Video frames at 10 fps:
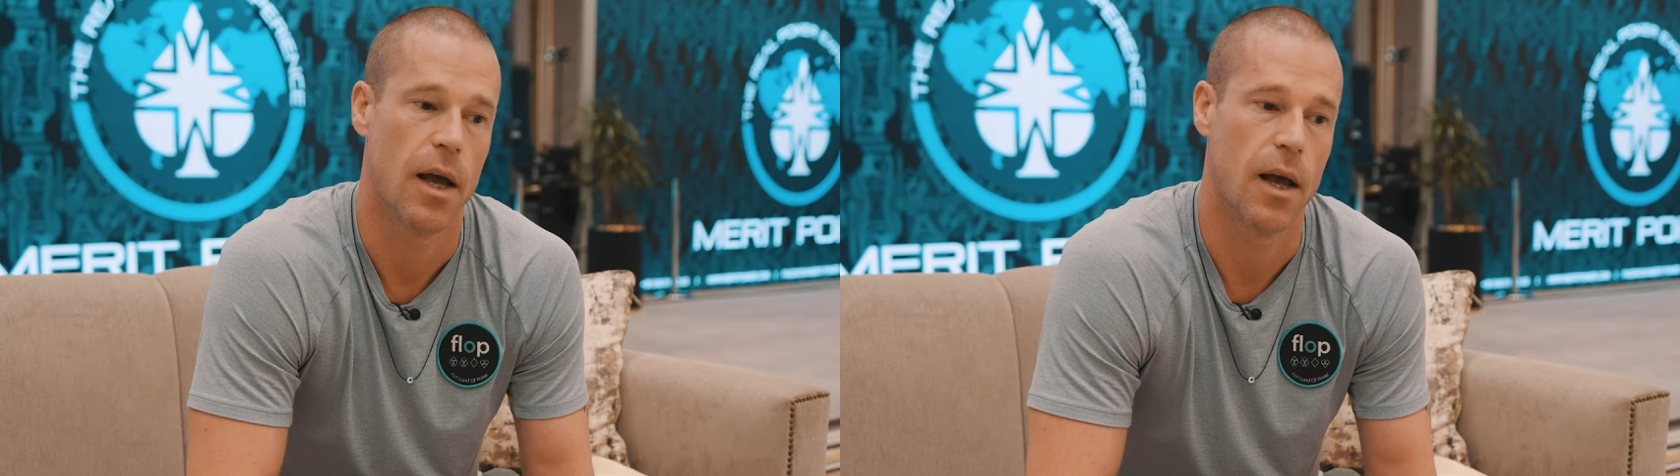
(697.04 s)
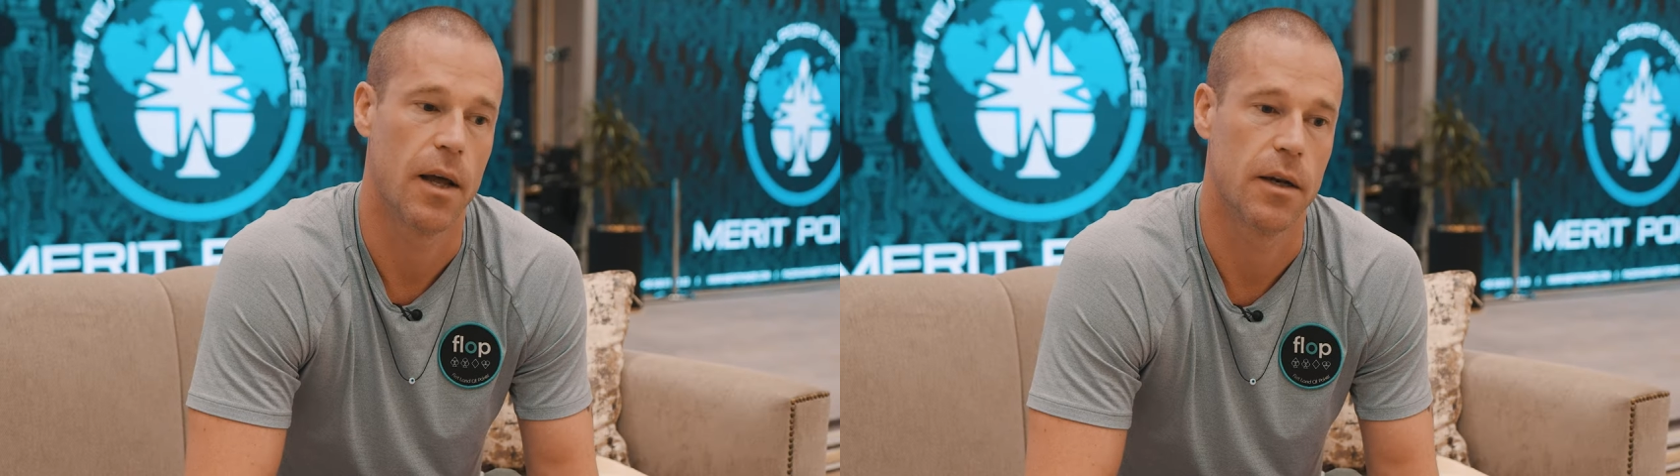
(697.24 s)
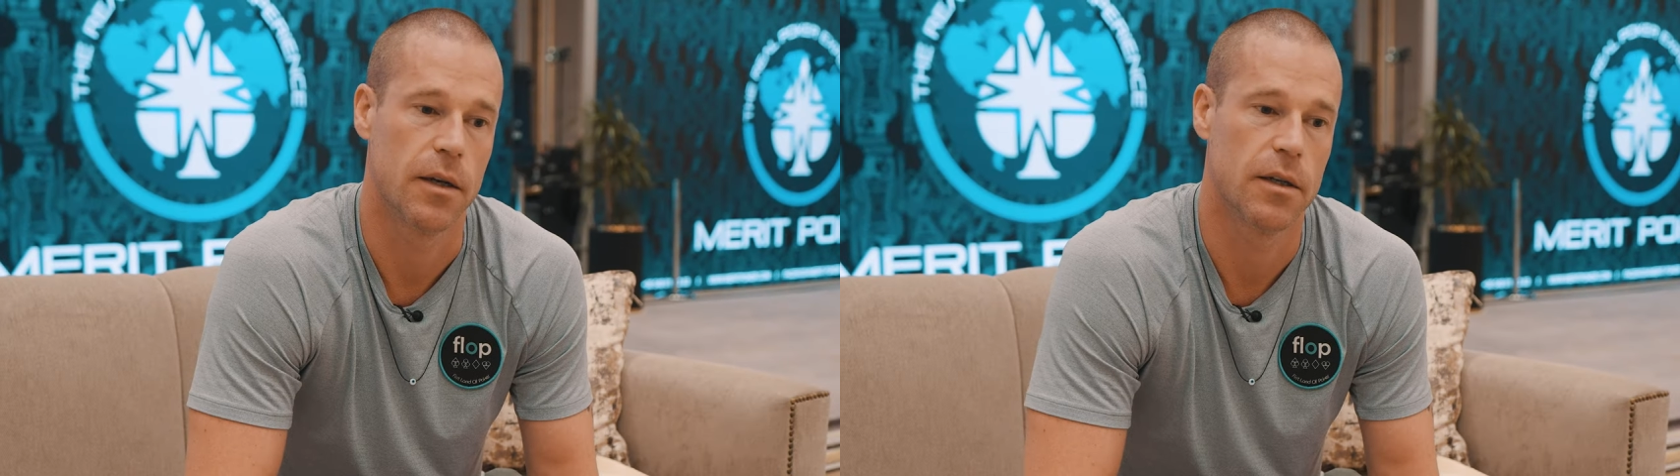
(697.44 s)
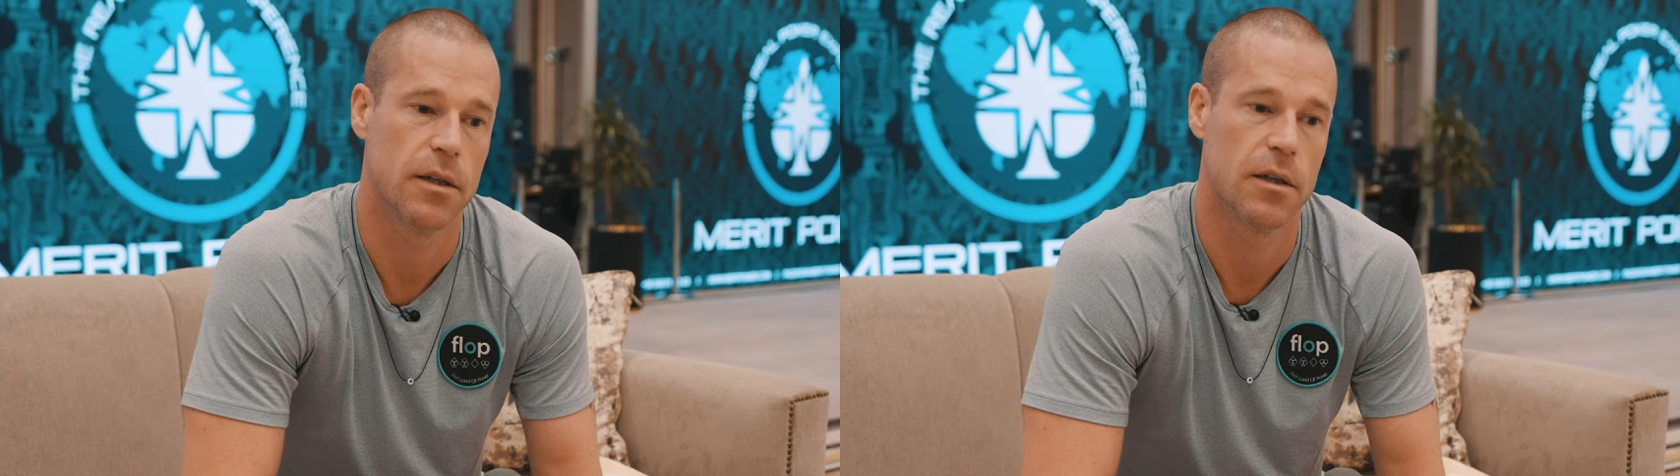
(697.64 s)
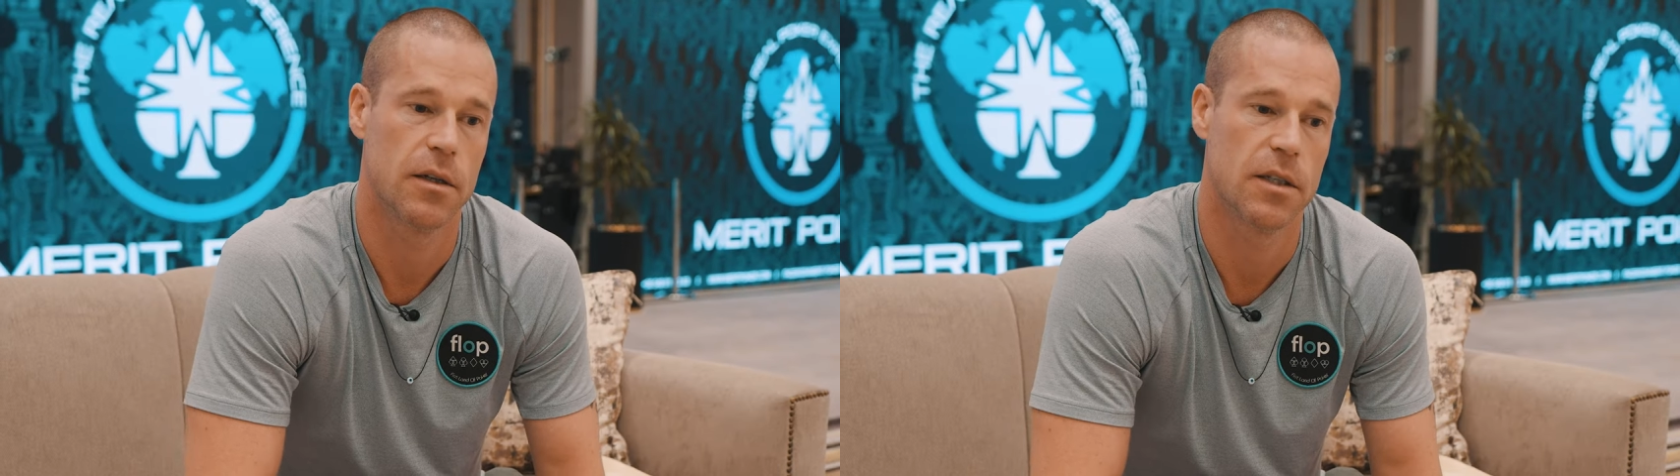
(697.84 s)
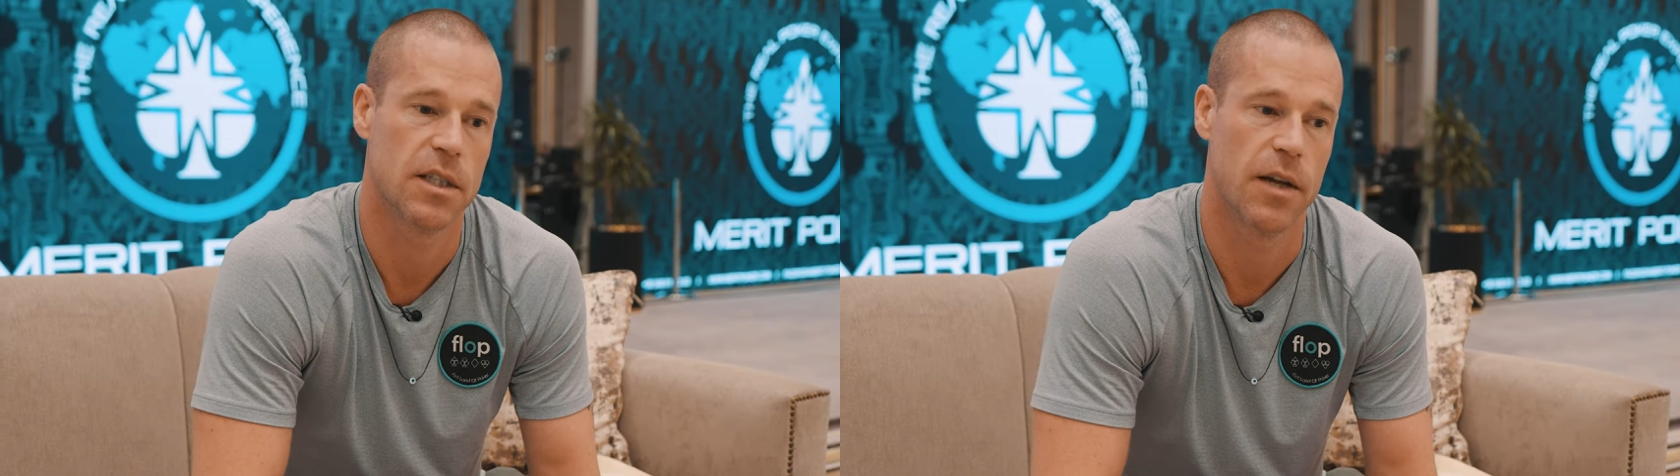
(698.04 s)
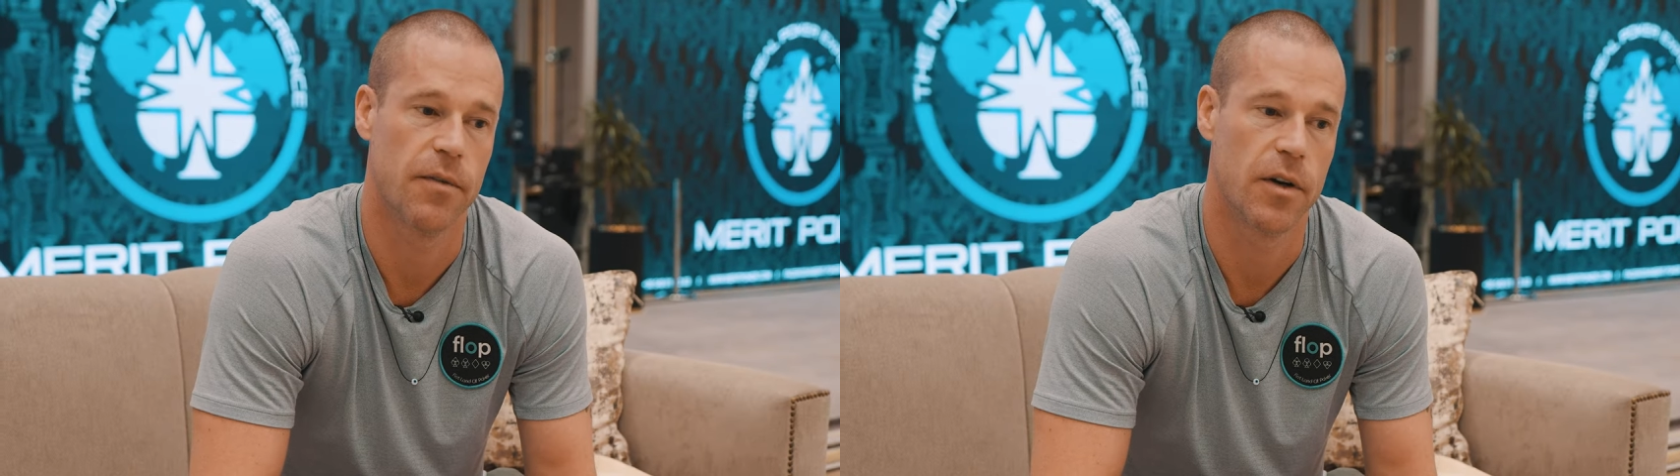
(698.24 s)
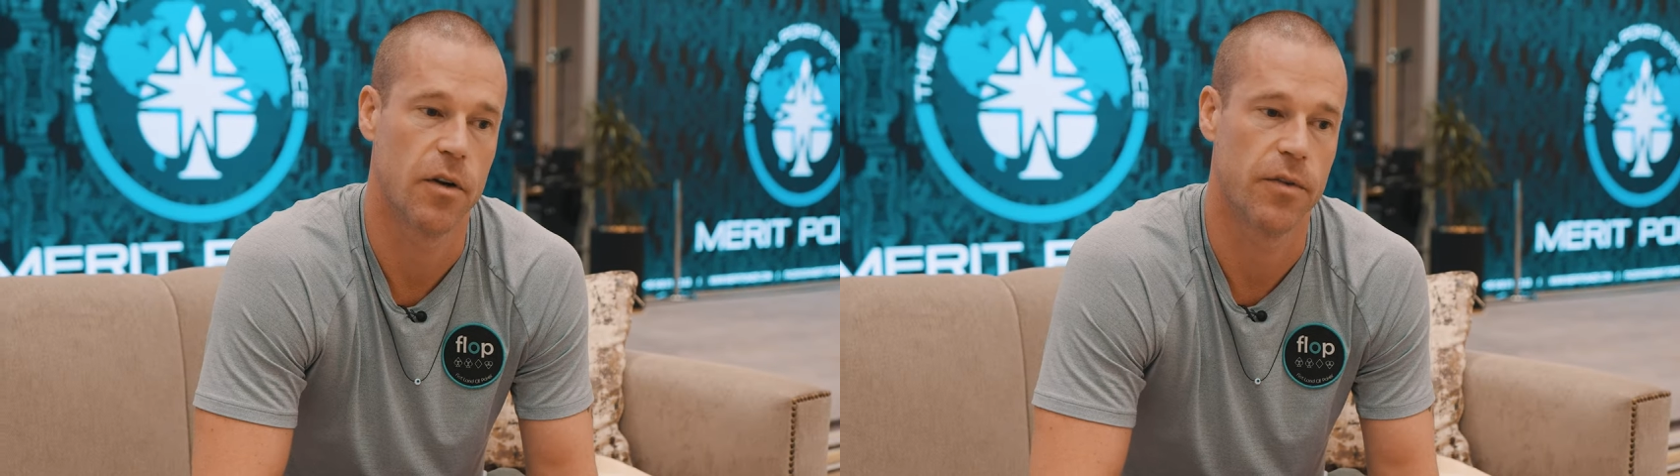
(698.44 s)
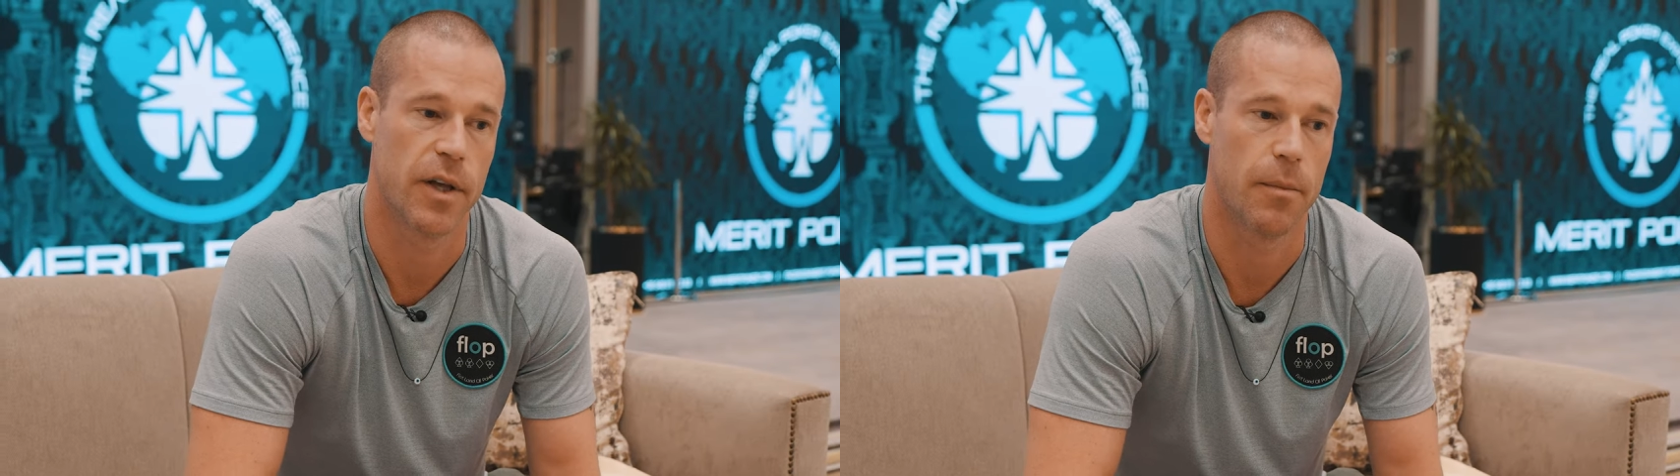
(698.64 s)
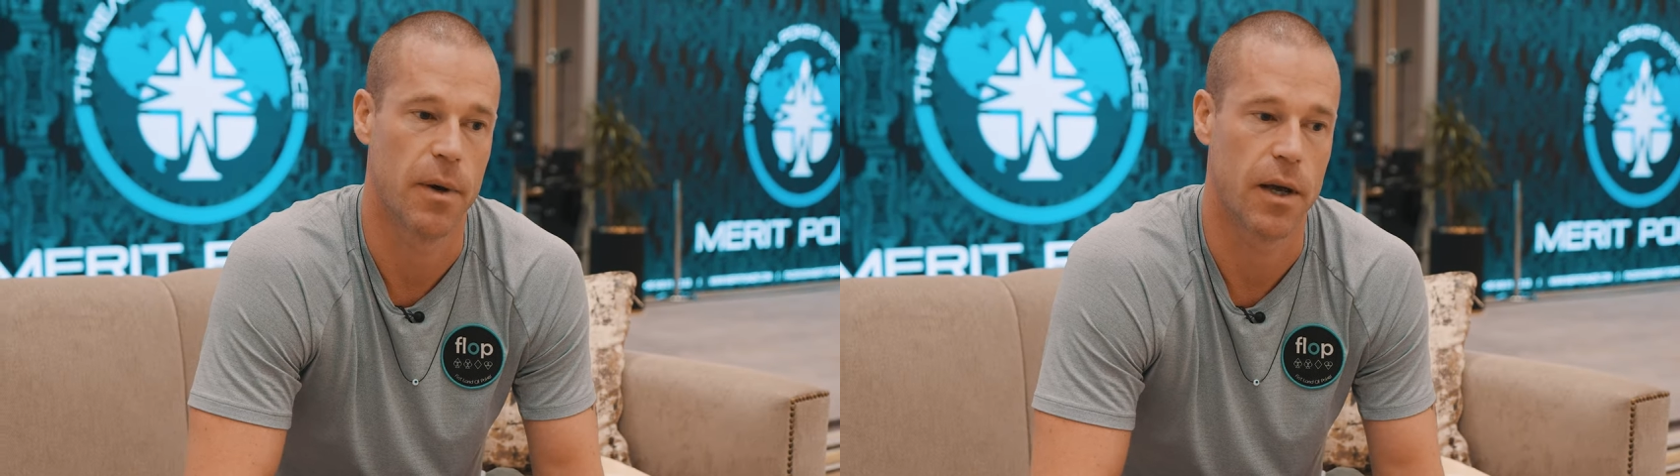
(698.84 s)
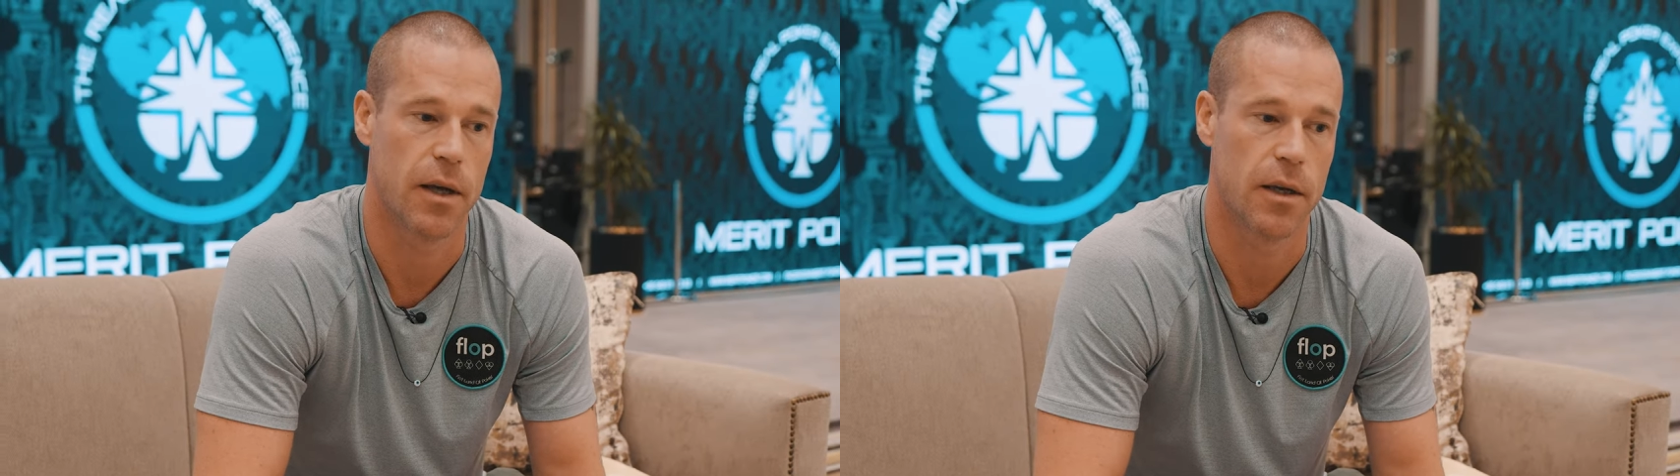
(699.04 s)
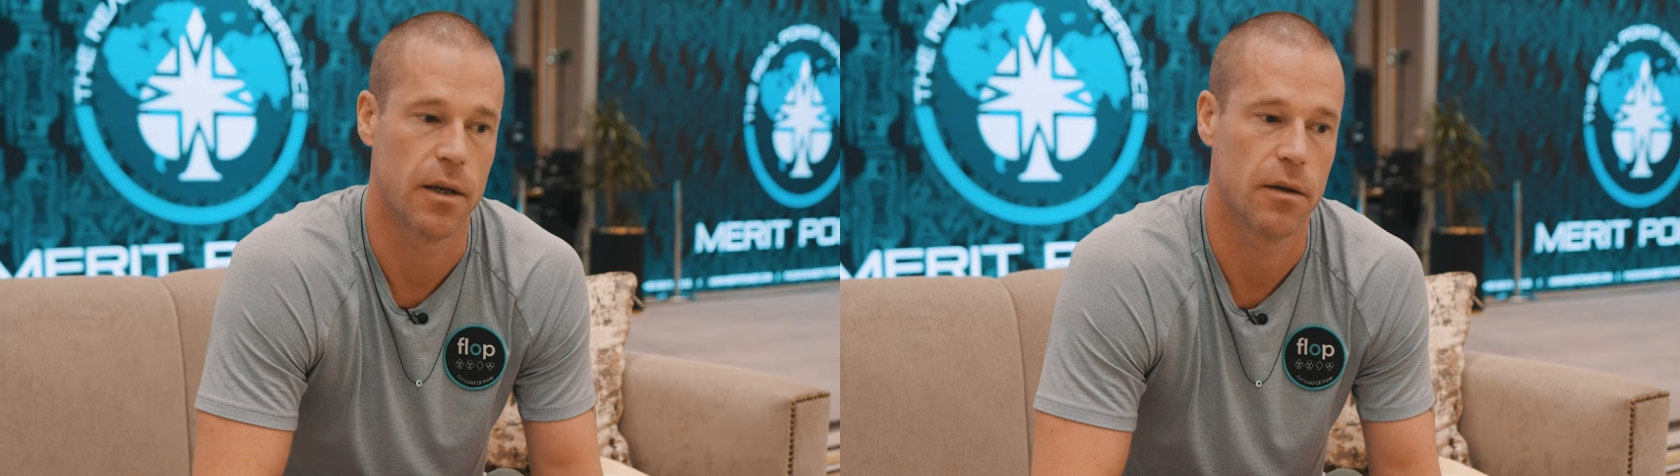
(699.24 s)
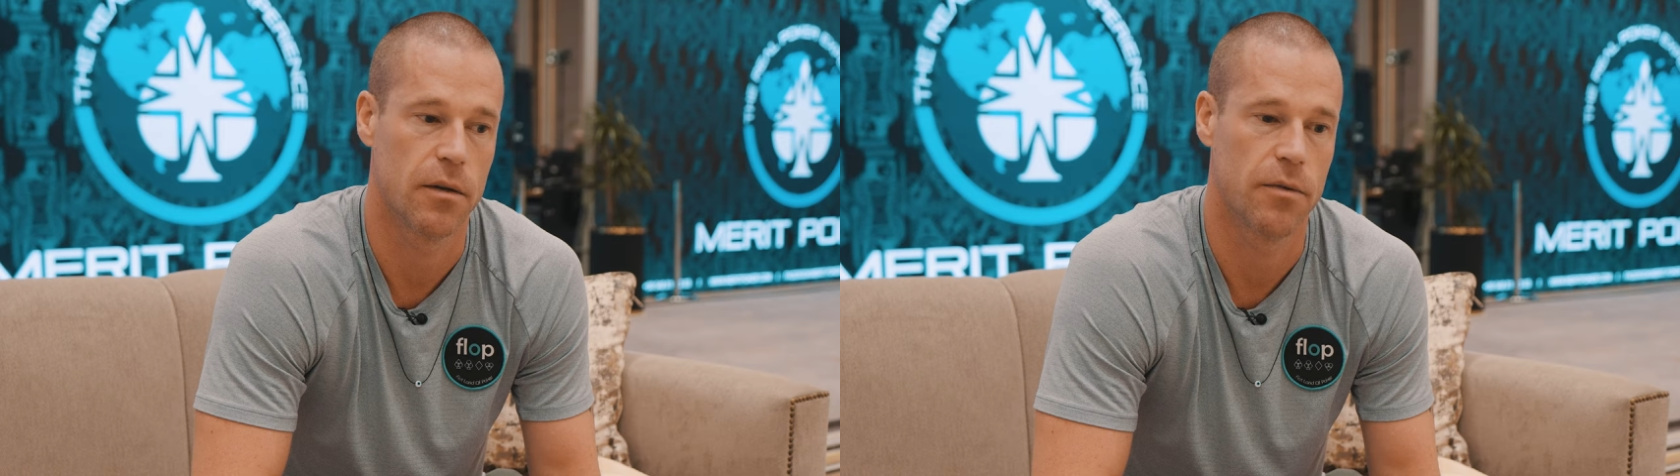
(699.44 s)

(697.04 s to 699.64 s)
and 7 of them I